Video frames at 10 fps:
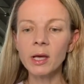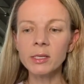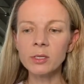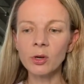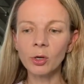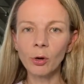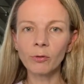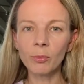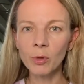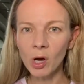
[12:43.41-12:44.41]
So to go
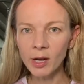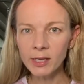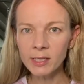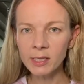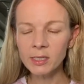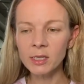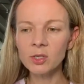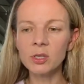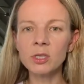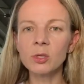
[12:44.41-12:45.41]
from 96
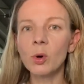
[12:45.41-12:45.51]
stitches to